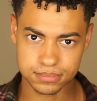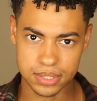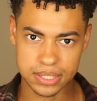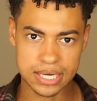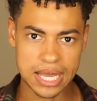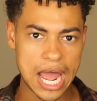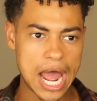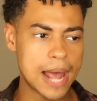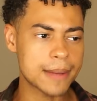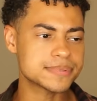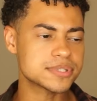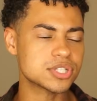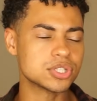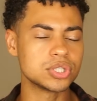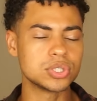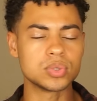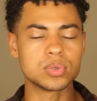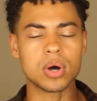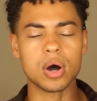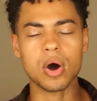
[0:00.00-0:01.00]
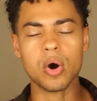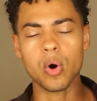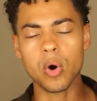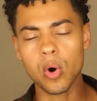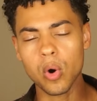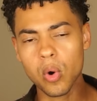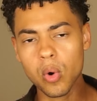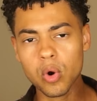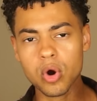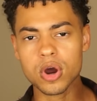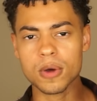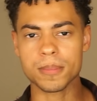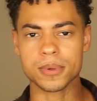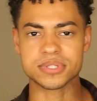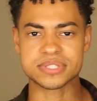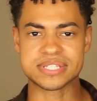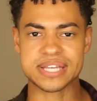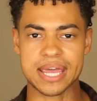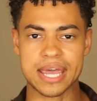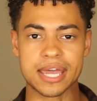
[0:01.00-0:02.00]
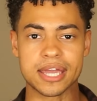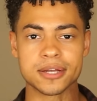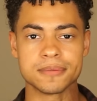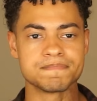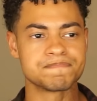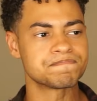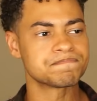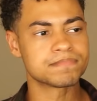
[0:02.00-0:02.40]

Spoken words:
an absolute horrible day,